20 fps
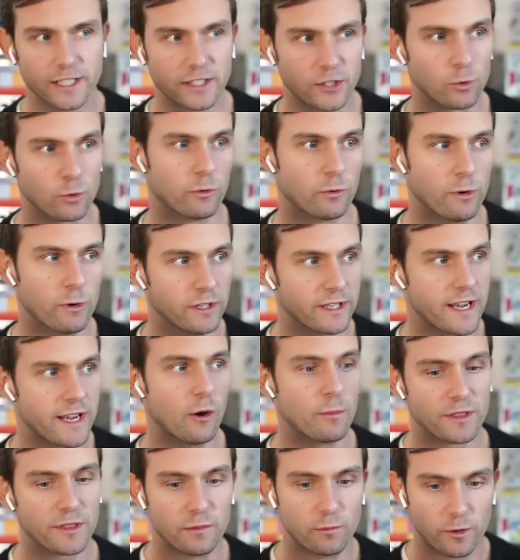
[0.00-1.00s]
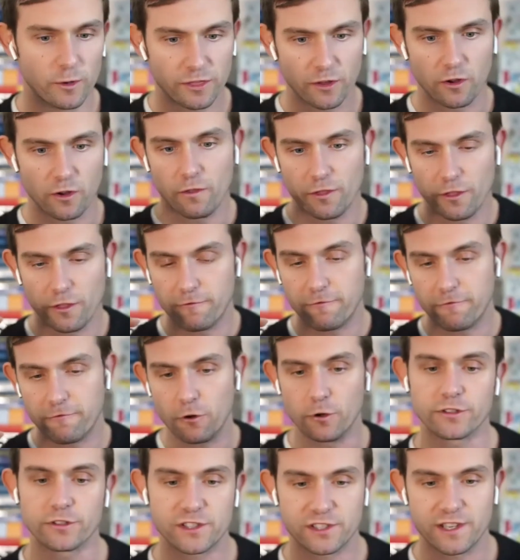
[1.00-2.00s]
were really helping them with the, the
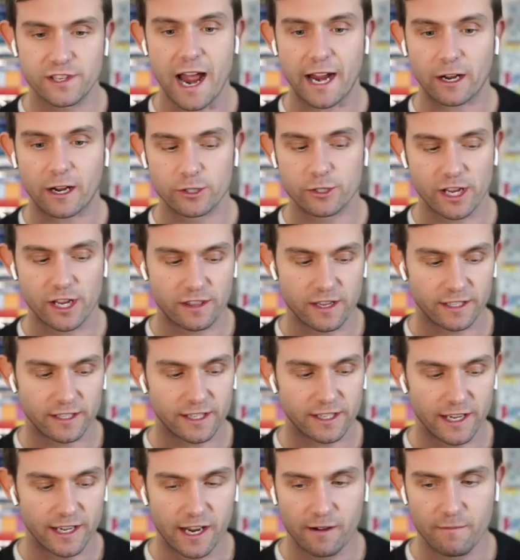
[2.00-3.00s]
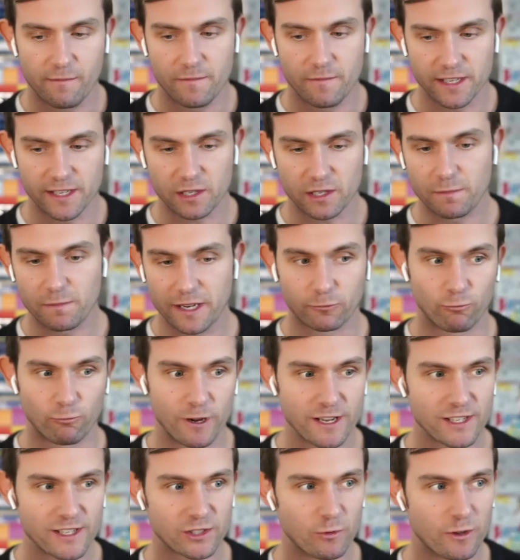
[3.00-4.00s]
full stack, which I think um, is a big
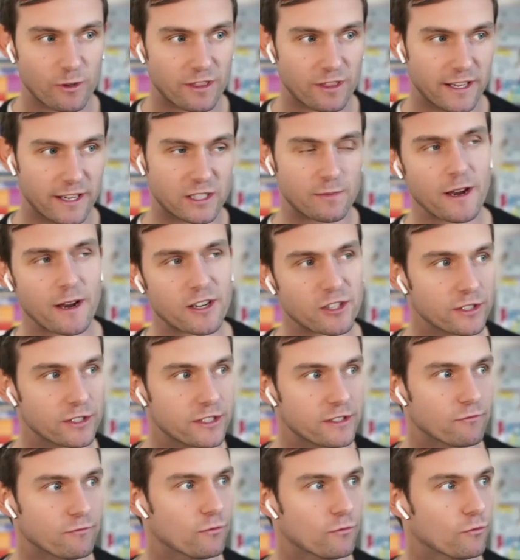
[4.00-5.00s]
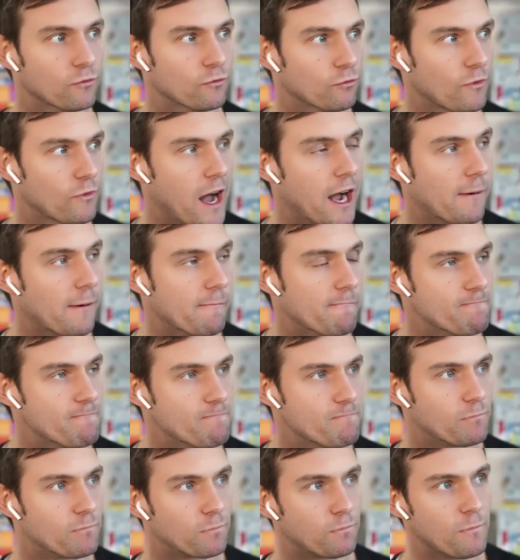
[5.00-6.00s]
risk with, especially um,
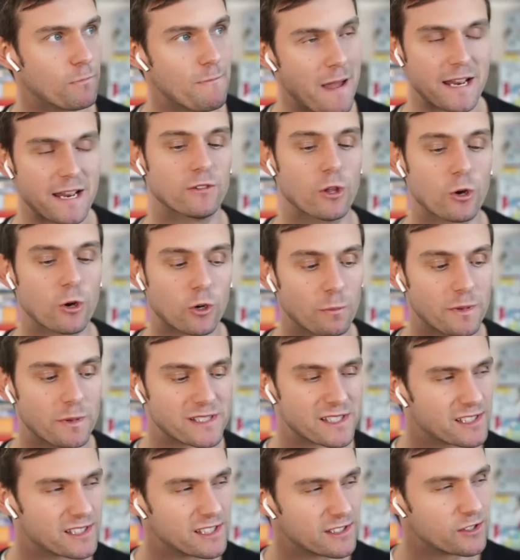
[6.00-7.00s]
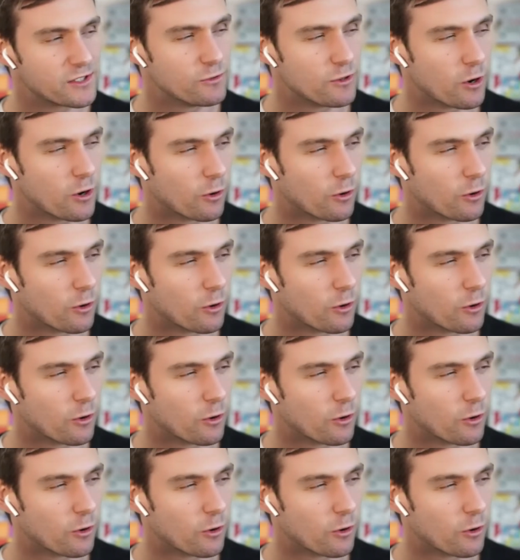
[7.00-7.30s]
many local businesses who don't